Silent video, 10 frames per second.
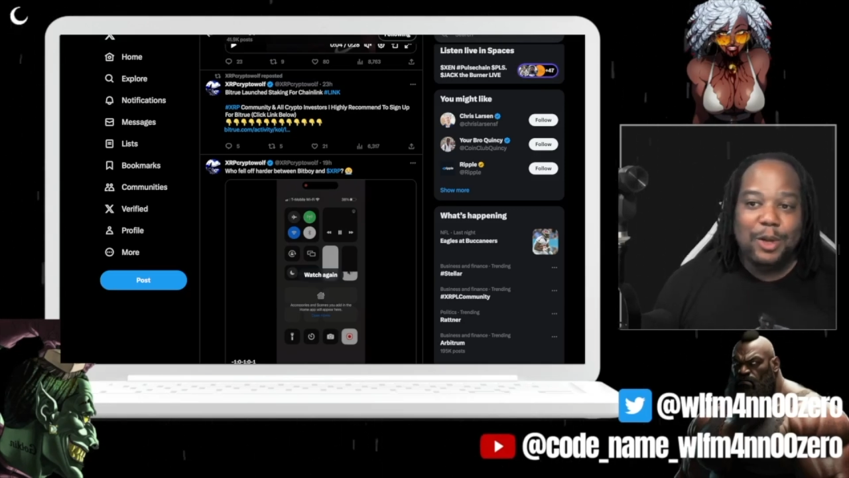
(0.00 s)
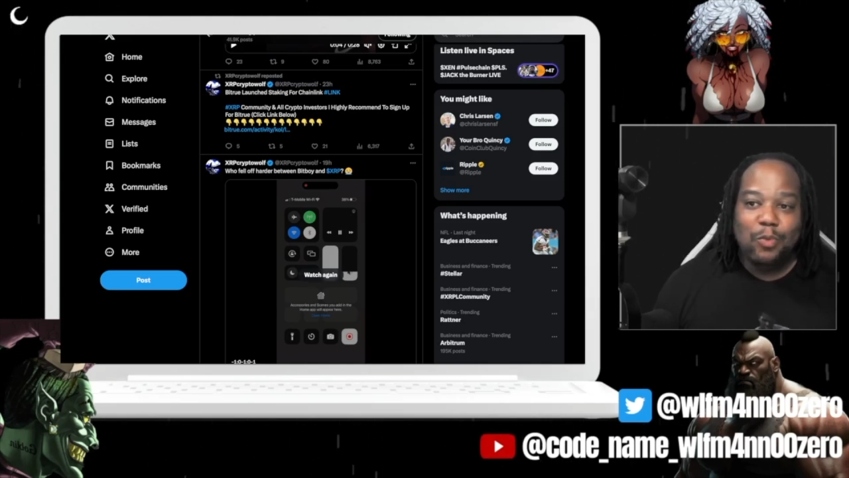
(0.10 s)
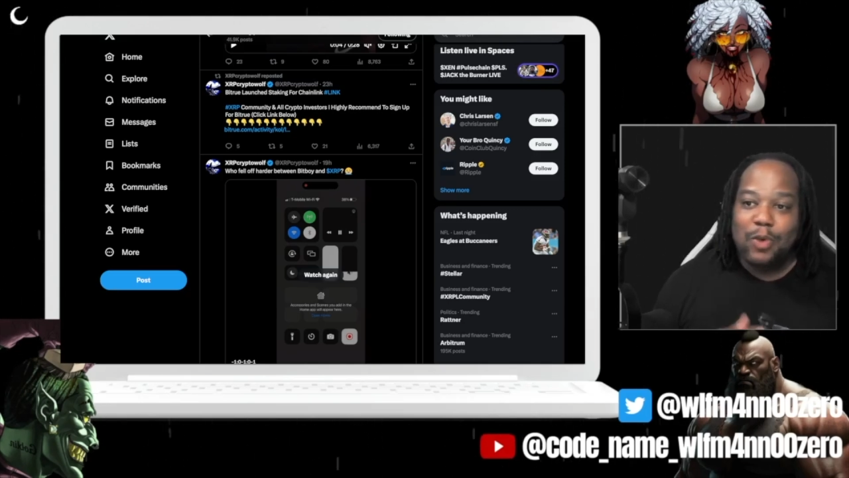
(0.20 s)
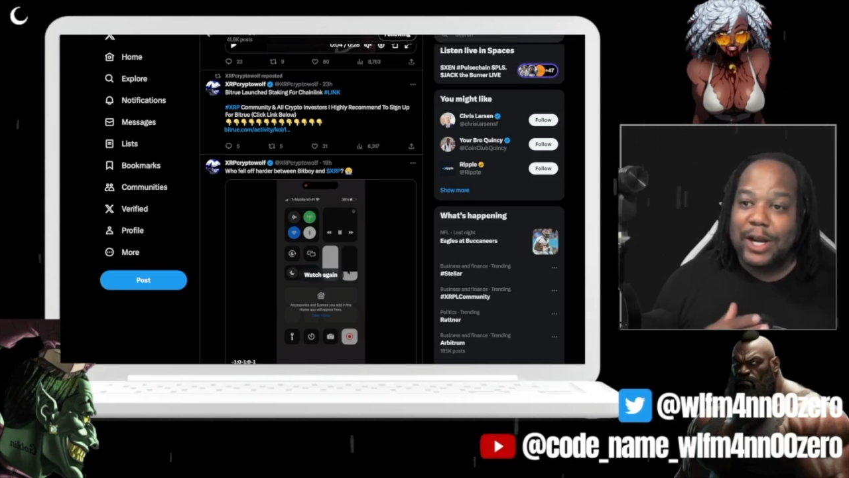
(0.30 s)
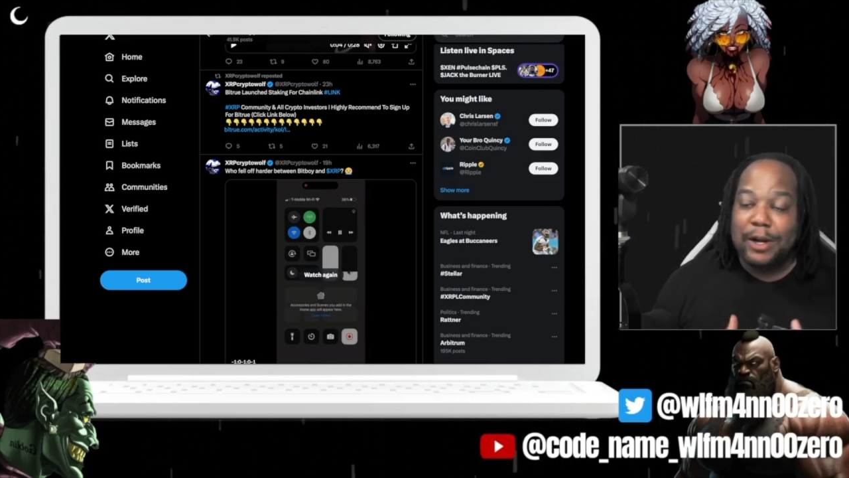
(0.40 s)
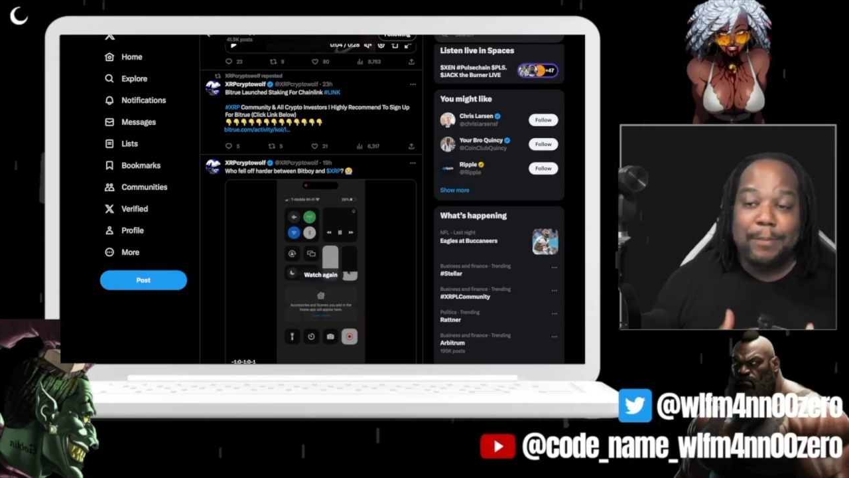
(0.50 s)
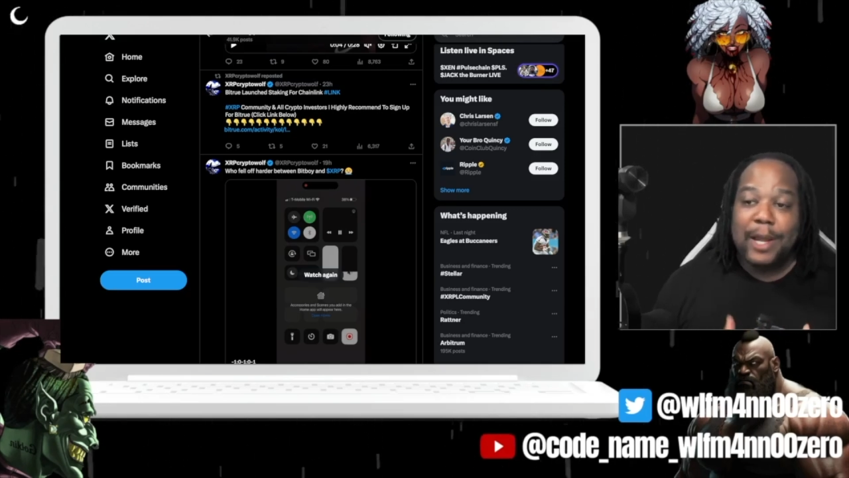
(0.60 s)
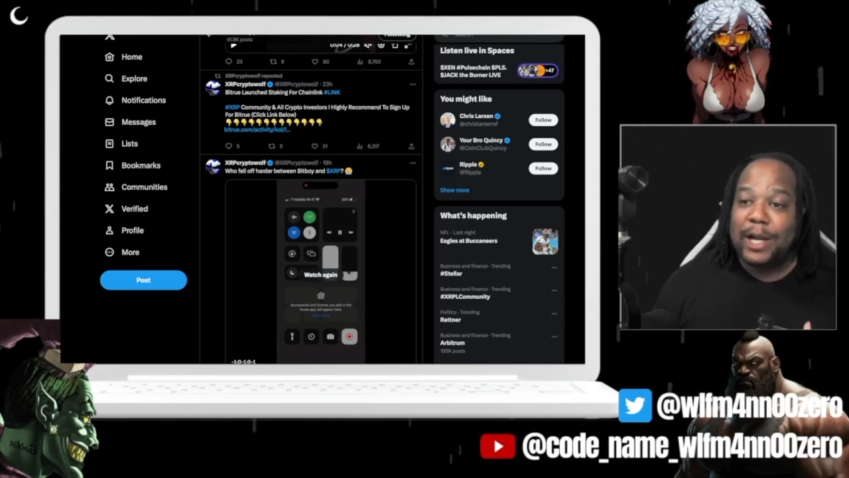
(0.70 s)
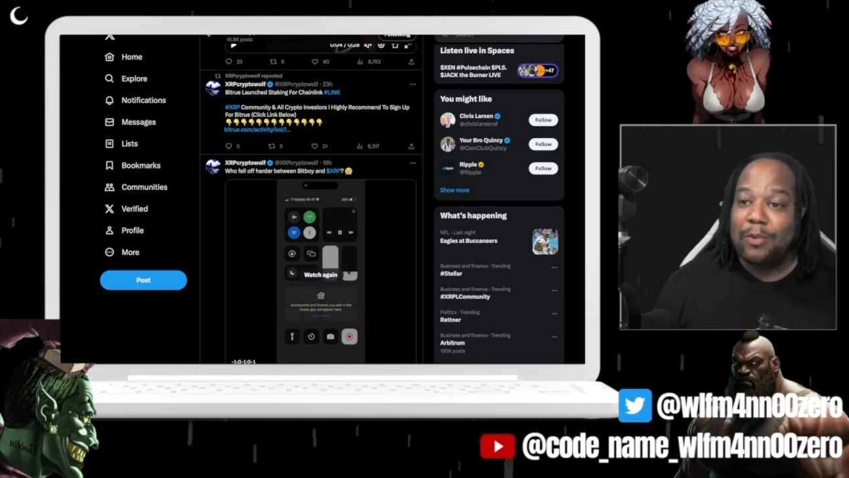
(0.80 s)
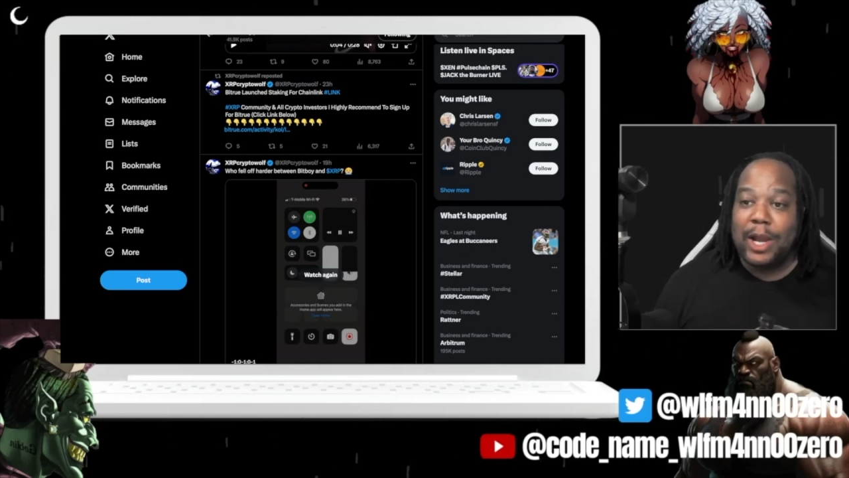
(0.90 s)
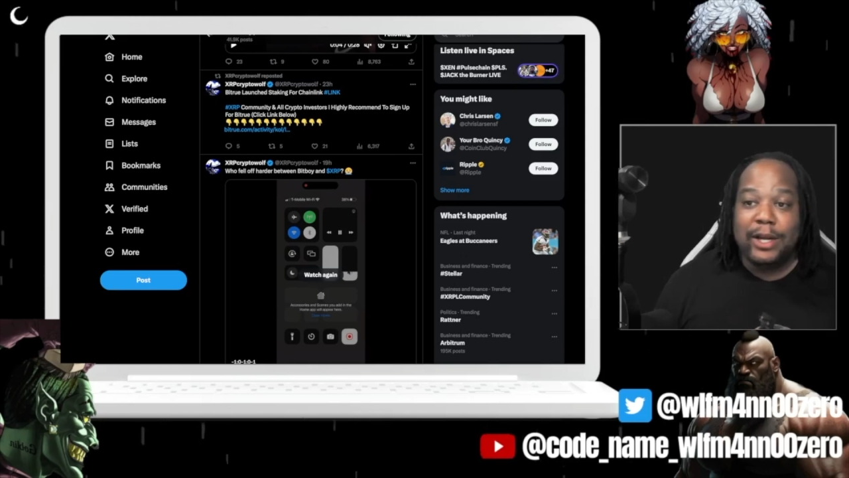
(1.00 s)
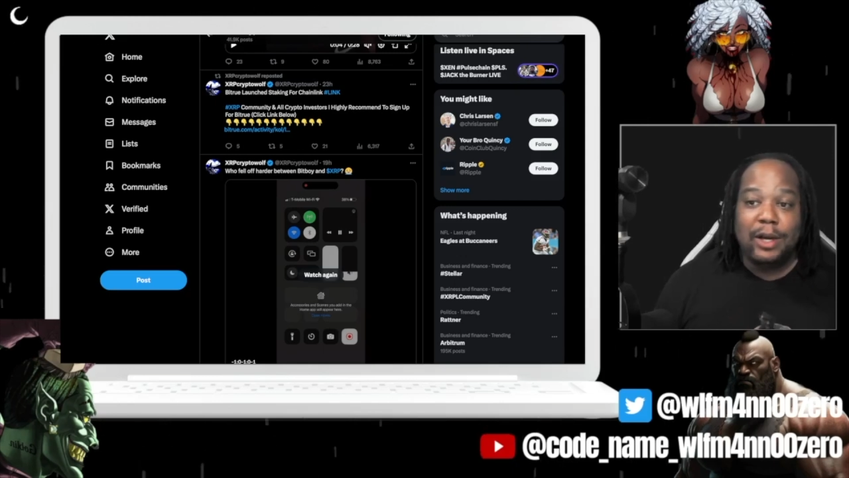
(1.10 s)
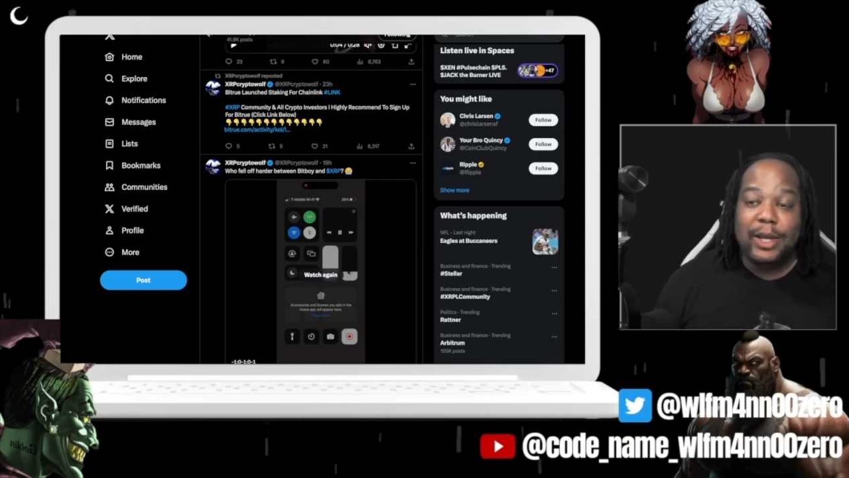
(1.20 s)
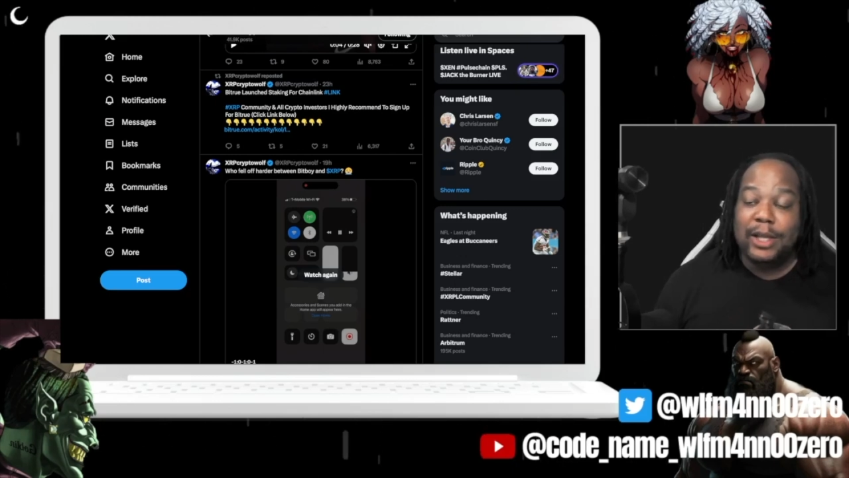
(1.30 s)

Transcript: ready to play the radio.